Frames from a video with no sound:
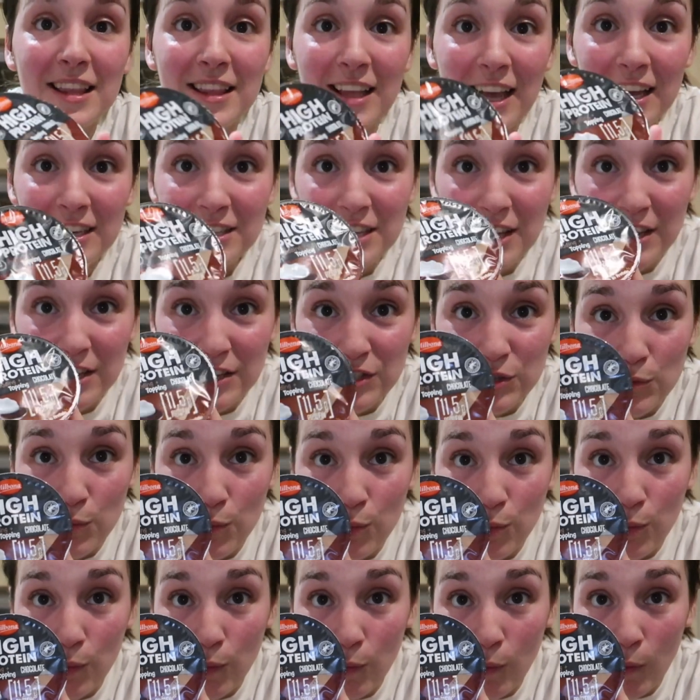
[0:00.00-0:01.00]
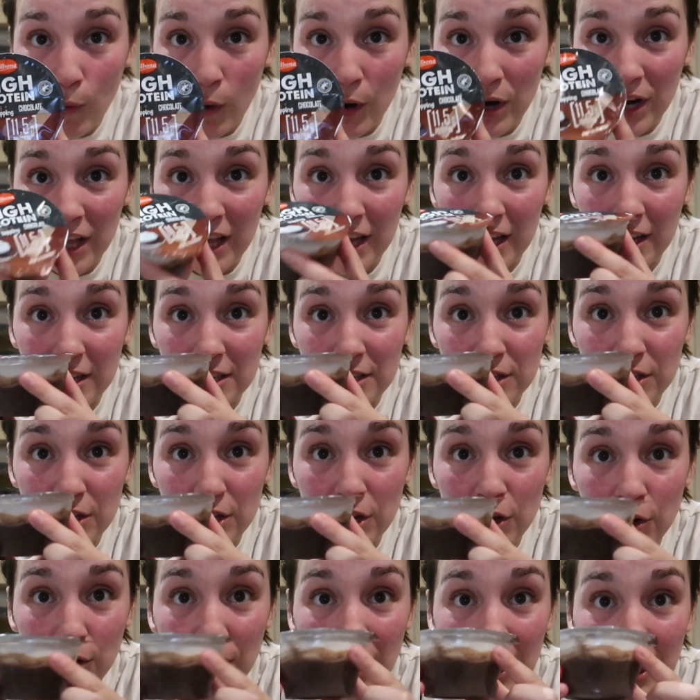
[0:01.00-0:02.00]
This is what it is
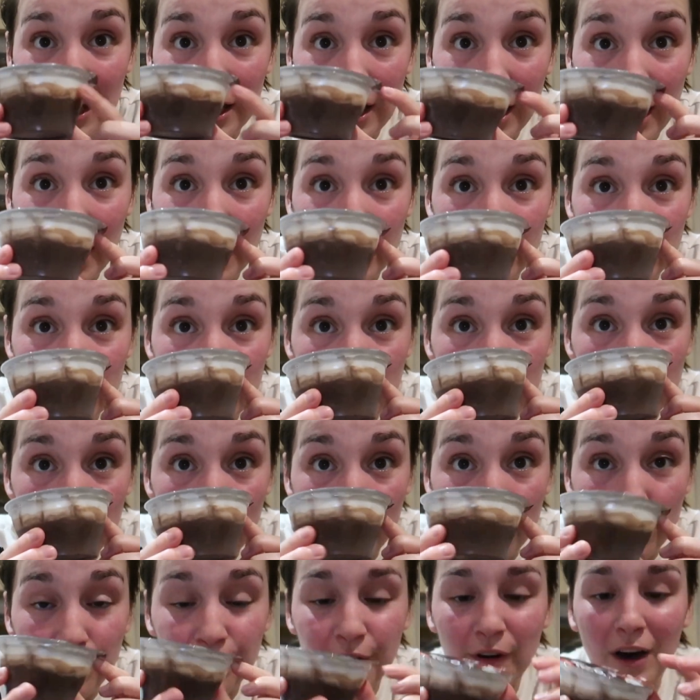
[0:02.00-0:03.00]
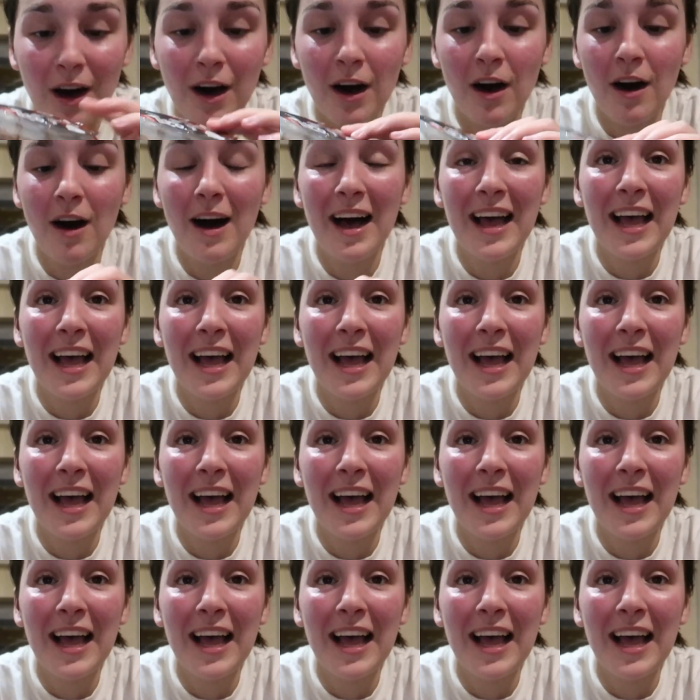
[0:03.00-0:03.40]
looking like so far.